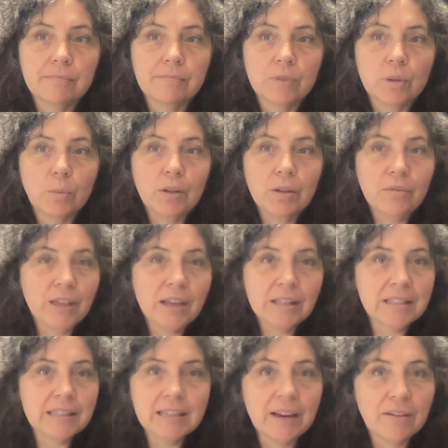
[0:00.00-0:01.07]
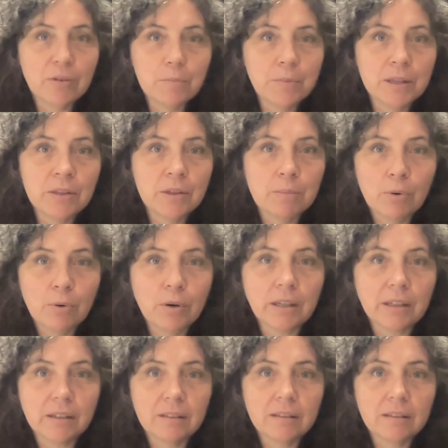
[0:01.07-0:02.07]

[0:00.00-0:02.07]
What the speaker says: What if that's never been the point?